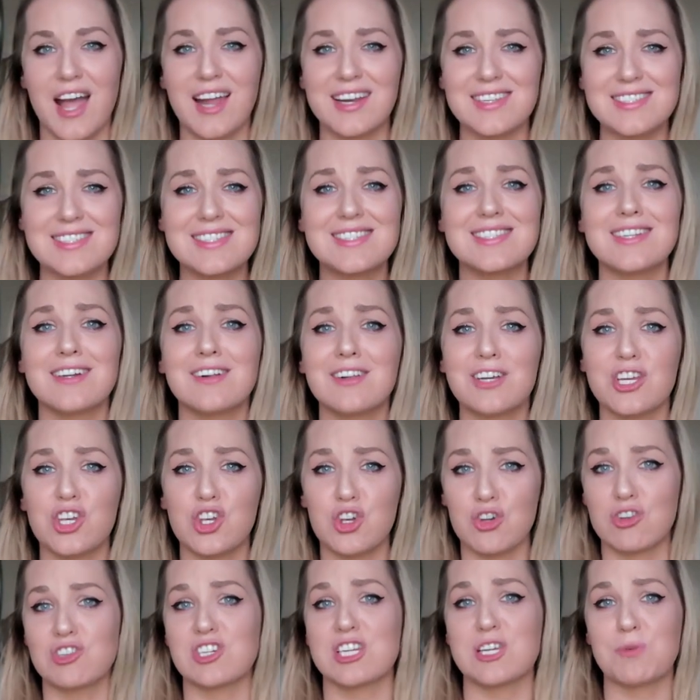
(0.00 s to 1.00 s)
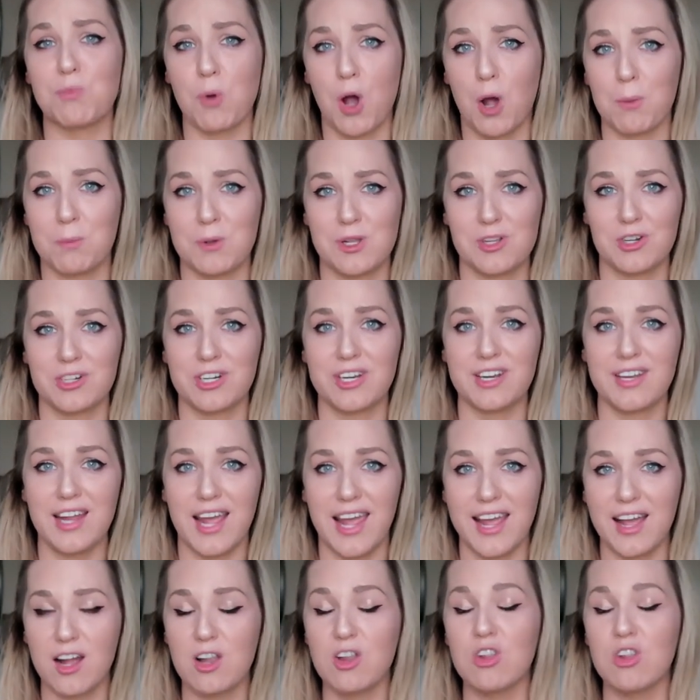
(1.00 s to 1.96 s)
and it's still hugely popular today.